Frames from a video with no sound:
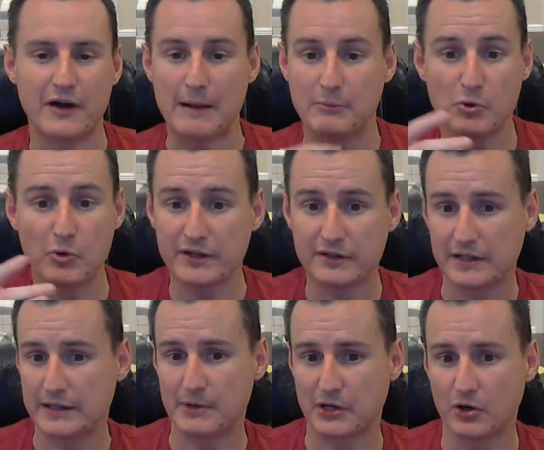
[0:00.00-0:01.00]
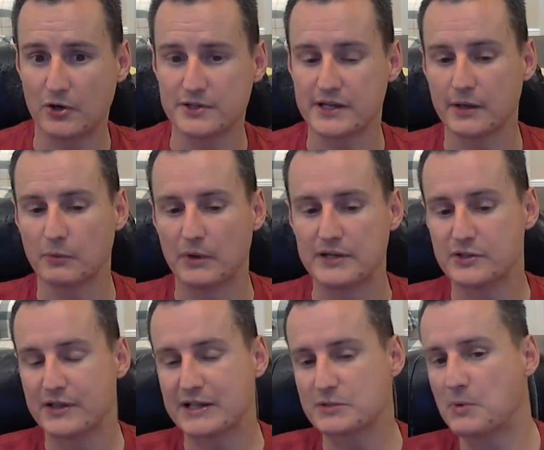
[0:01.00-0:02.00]
I'm going to clean my cars anyway,
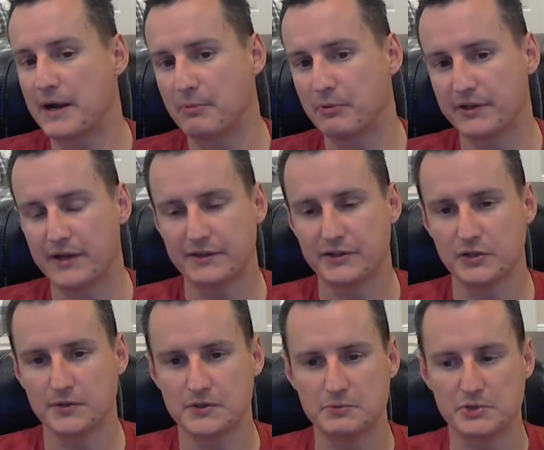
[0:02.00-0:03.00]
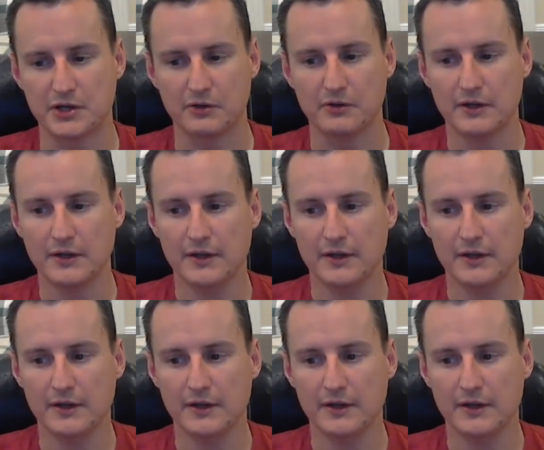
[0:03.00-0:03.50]
so that's why I put out the YouTube channel.